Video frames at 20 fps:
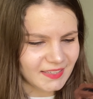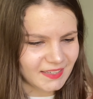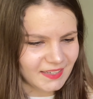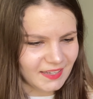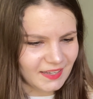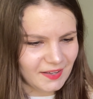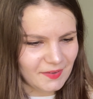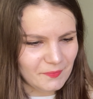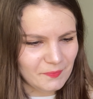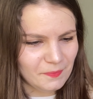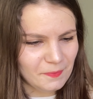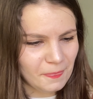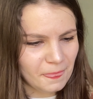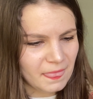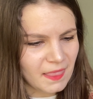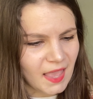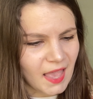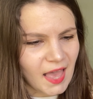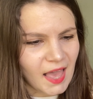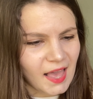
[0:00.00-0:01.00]
um,
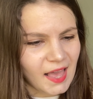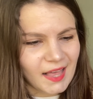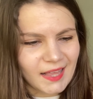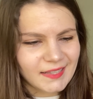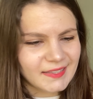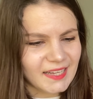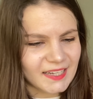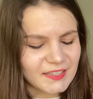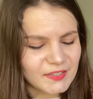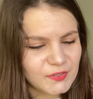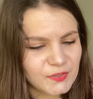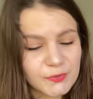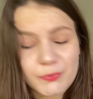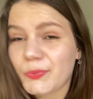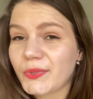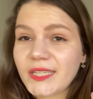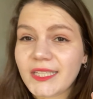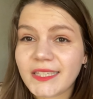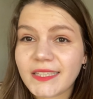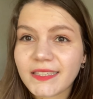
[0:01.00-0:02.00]
that
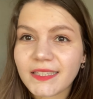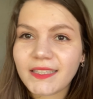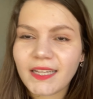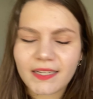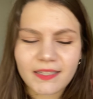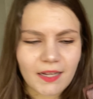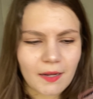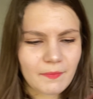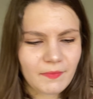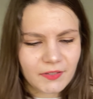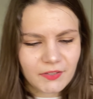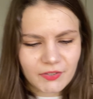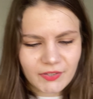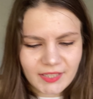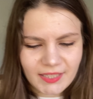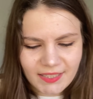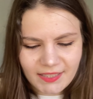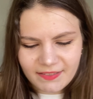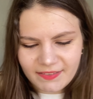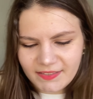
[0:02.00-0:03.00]
sweets that Dumbledore
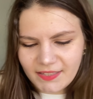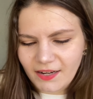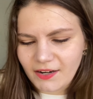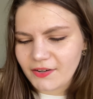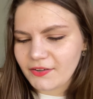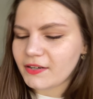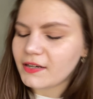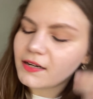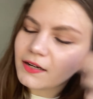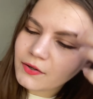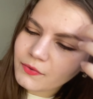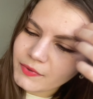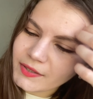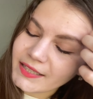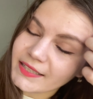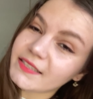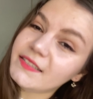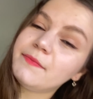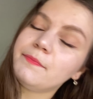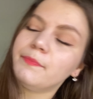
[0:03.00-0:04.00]
eats are
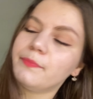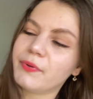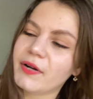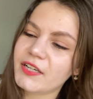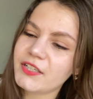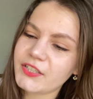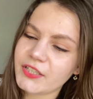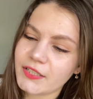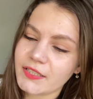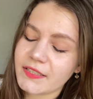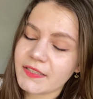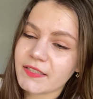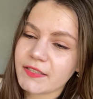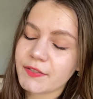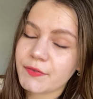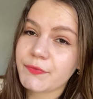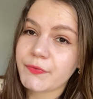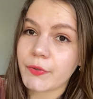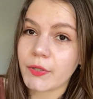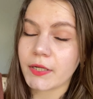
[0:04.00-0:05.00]
really precious
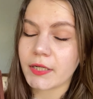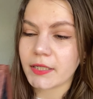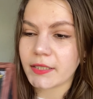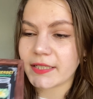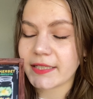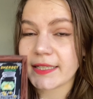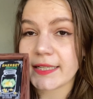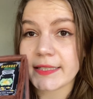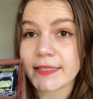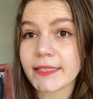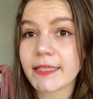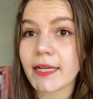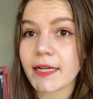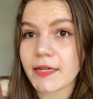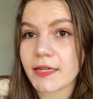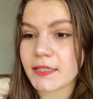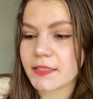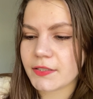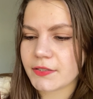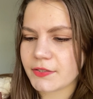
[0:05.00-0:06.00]
for his
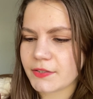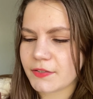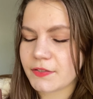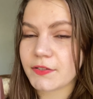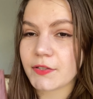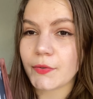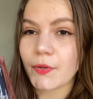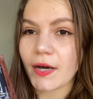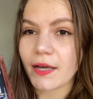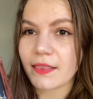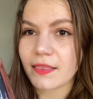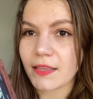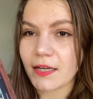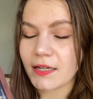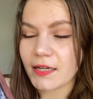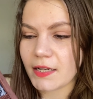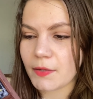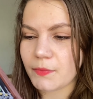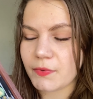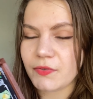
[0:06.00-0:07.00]
character, so I
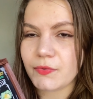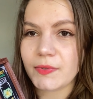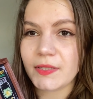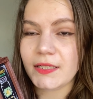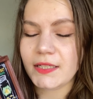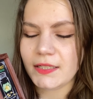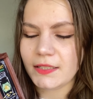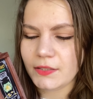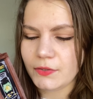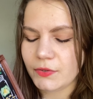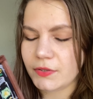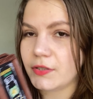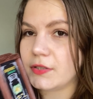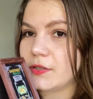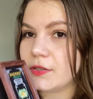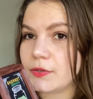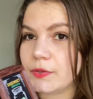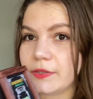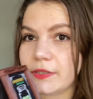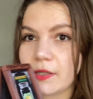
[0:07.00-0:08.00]
thought it would really look
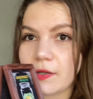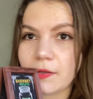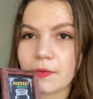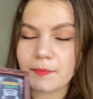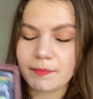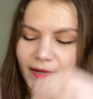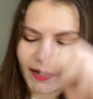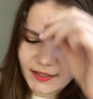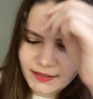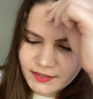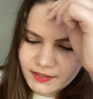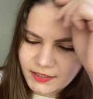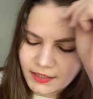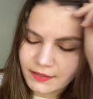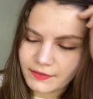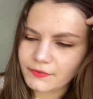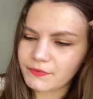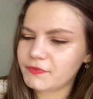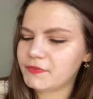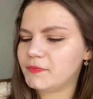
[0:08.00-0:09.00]
good on my
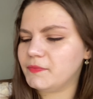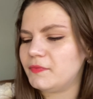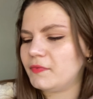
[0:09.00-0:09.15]
shelf.